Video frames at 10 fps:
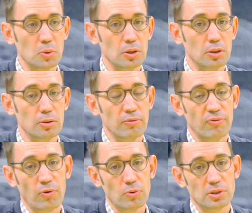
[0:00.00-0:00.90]
we're the
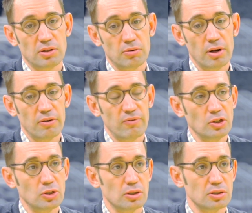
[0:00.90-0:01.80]
focus of the
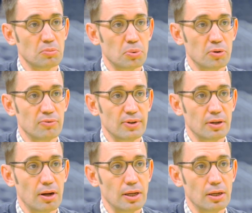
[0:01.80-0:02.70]
renovation is improving, right?